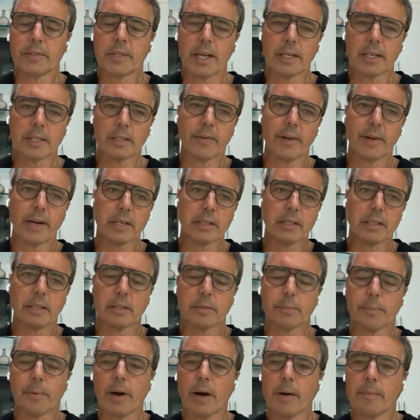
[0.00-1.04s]
satisfaction is
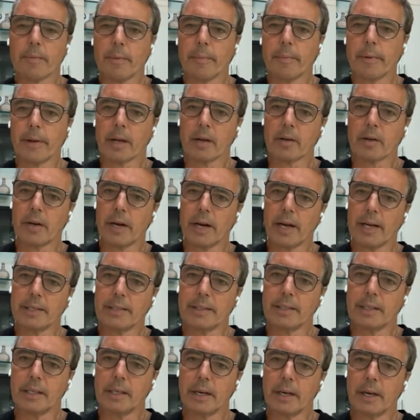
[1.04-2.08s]
probably a good
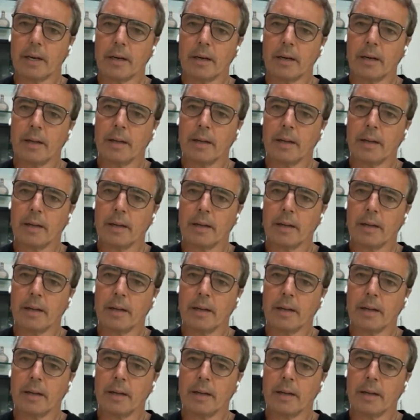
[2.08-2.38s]
idea.